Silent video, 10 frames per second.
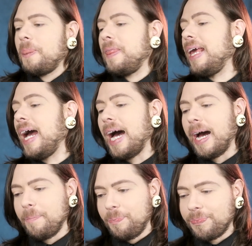
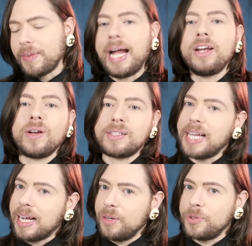Yeah, I know
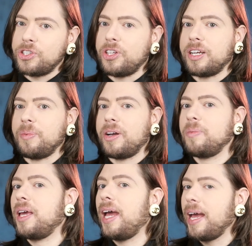exactly what you're talking about,
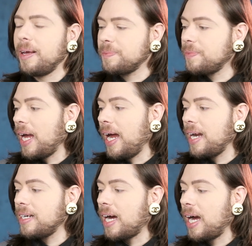MK,
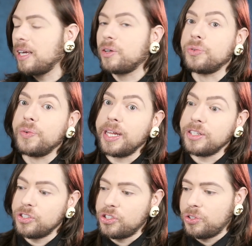and I
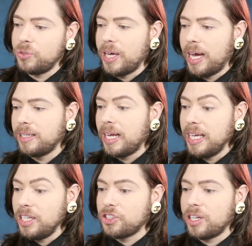cringe to that
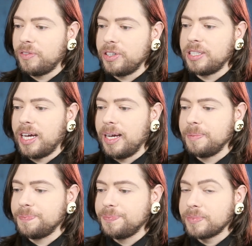each and every
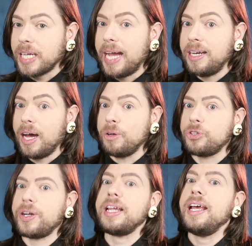time I
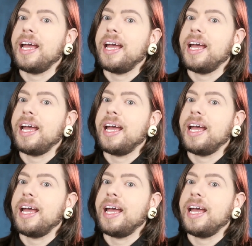encounter it,